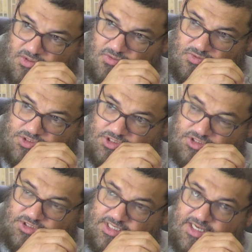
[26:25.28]
which
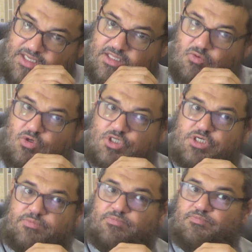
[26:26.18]
is the
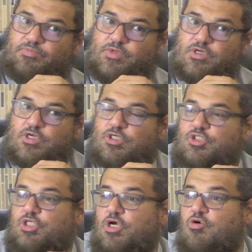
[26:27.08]
worship.
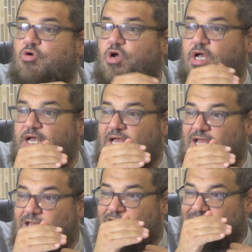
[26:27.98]
So,
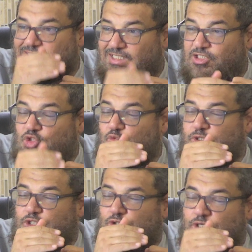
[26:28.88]
since we
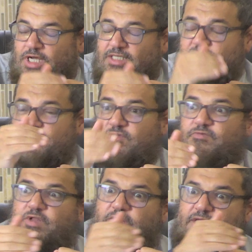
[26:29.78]
do not
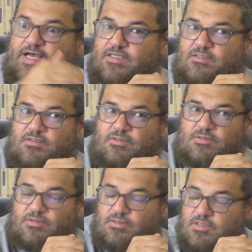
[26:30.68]
fulfill that,
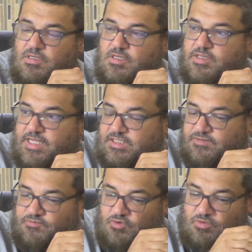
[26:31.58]
that's a
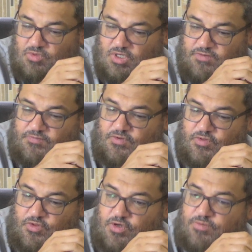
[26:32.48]
form of
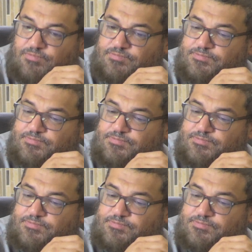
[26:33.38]
dhulm.